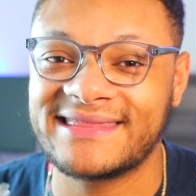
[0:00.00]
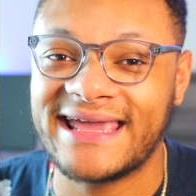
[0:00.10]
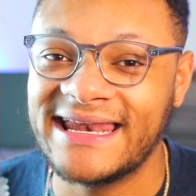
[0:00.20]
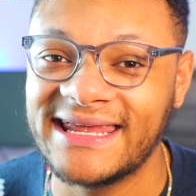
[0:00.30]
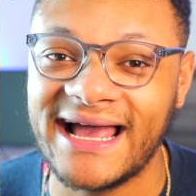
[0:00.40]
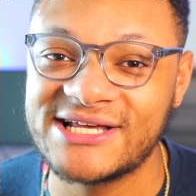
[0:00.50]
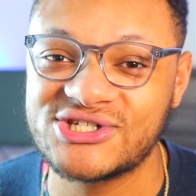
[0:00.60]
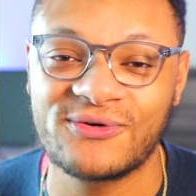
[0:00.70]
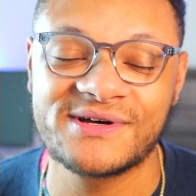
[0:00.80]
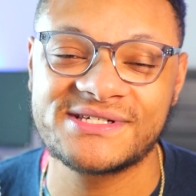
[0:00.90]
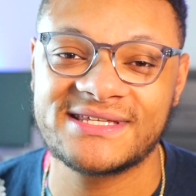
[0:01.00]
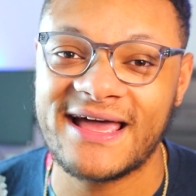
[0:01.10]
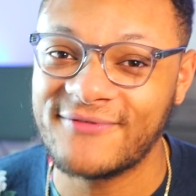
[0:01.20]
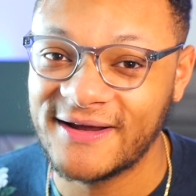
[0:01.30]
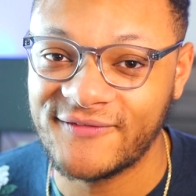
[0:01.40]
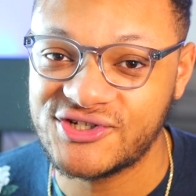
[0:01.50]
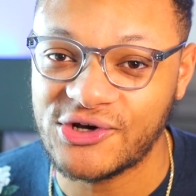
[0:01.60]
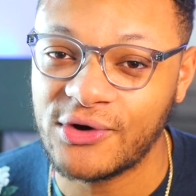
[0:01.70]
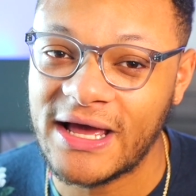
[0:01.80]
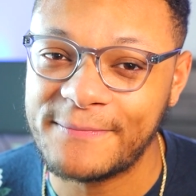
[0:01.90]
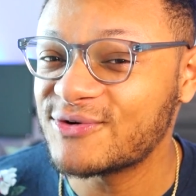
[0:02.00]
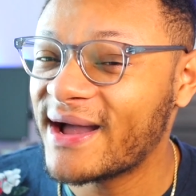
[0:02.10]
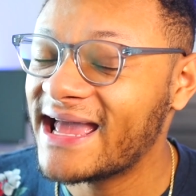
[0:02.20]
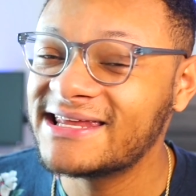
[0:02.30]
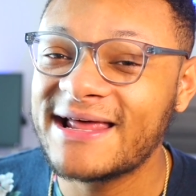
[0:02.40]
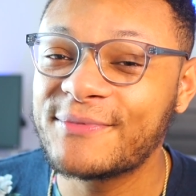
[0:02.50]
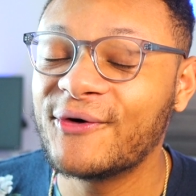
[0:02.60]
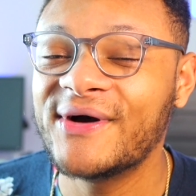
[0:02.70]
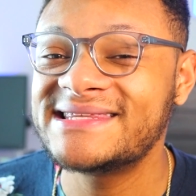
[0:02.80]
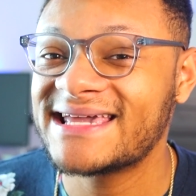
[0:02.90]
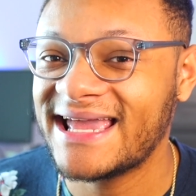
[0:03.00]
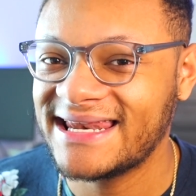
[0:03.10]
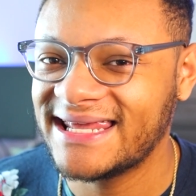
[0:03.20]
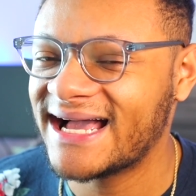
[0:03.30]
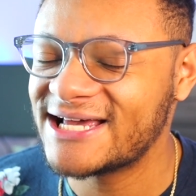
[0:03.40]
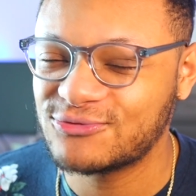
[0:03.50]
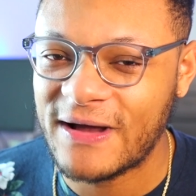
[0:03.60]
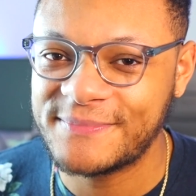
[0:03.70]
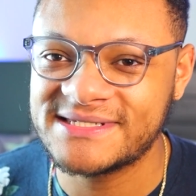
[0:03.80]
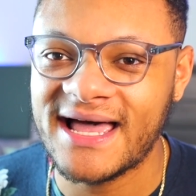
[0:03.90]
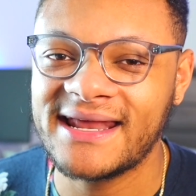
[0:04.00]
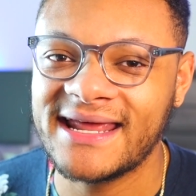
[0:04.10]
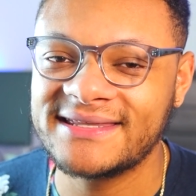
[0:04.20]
The NDI source never even showed up. So I ended up going to NDI's website